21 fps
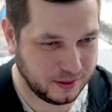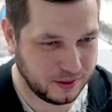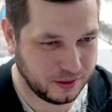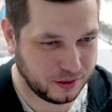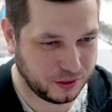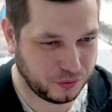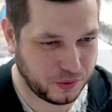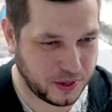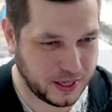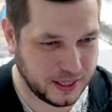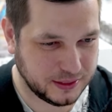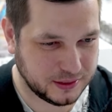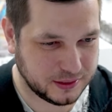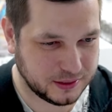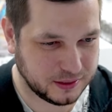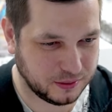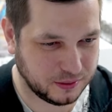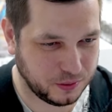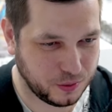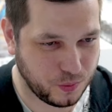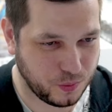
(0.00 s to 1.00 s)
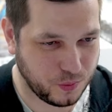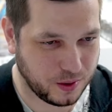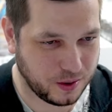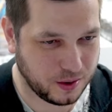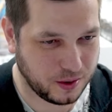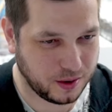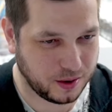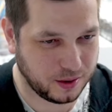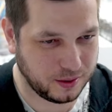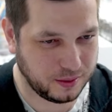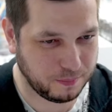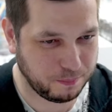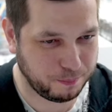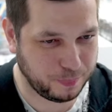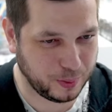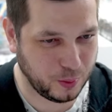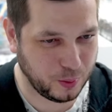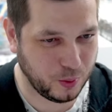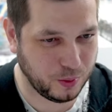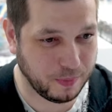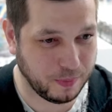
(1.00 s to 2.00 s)
3, 2, 1,
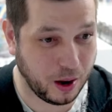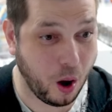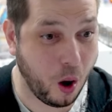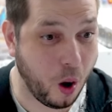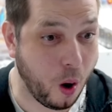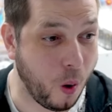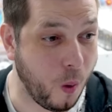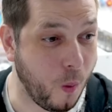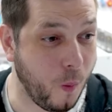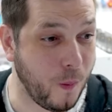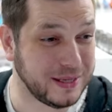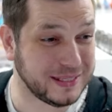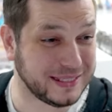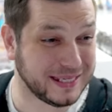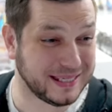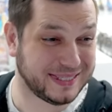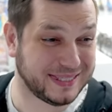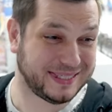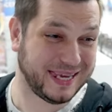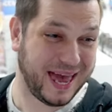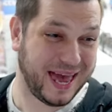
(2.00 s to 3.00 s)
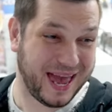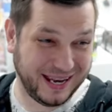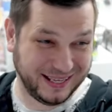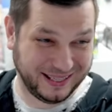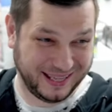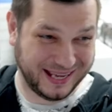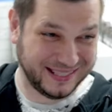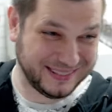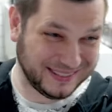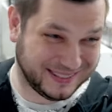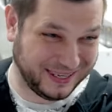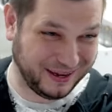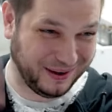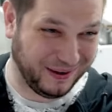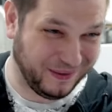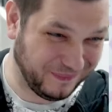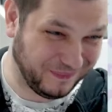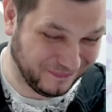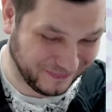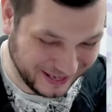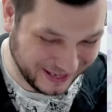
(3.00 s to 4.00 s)
boom. Oh, it's a 10, let's go.